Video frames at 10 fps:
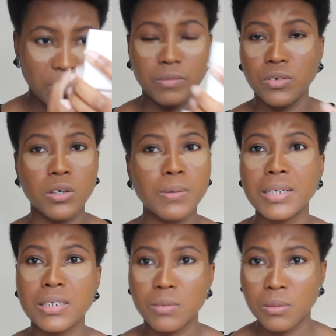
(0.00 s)
have no
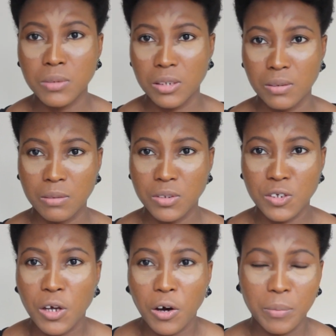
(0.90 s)
idea what I'm doing, I'm
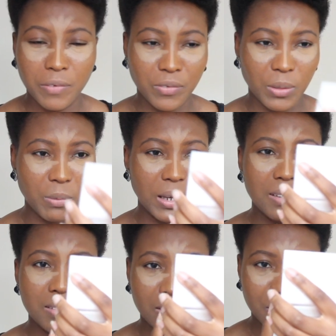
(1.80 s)
just hoping for the
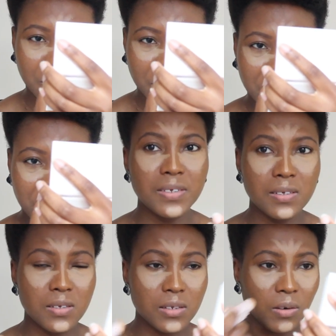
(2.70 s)
best. Because
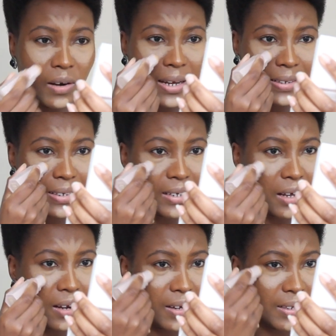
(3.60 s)
this is so light in
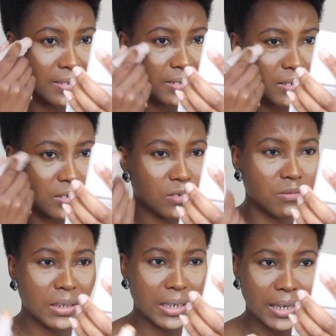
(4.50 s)
colour, it does
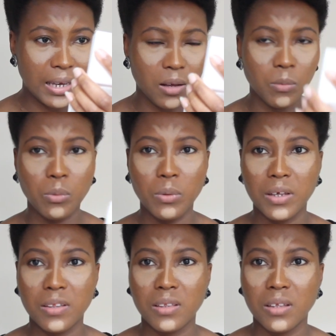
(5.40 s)
not really help
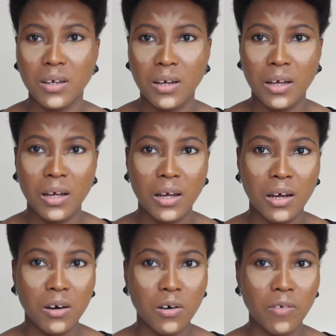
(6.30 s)
with
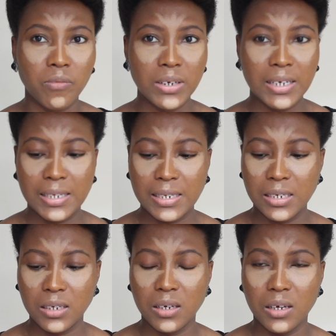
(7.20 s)
covering
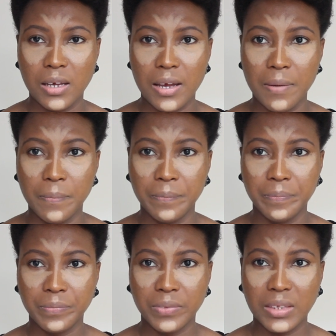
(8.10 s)
any
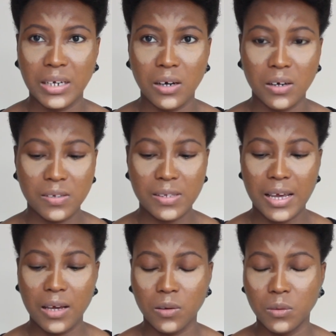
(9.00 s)
dark
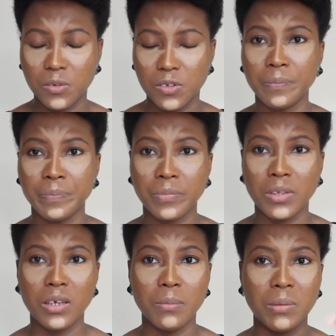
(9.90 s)
circles.
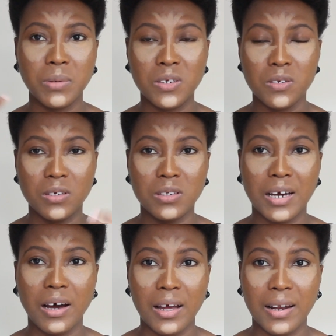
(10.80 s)
It may be easier to
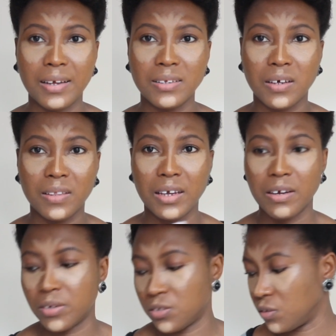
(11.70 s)
highlight other
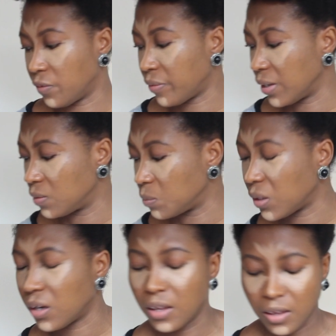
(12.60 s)
areas on your face,
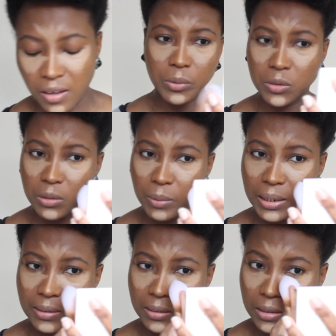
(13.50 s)
but beauty
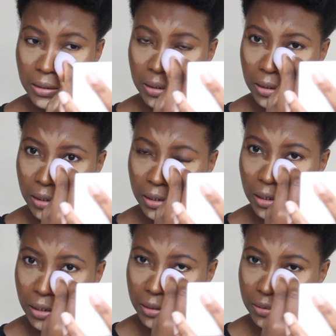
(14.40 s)
blender
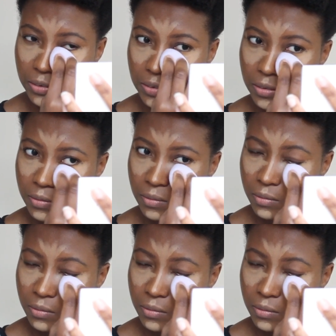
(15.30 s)
and just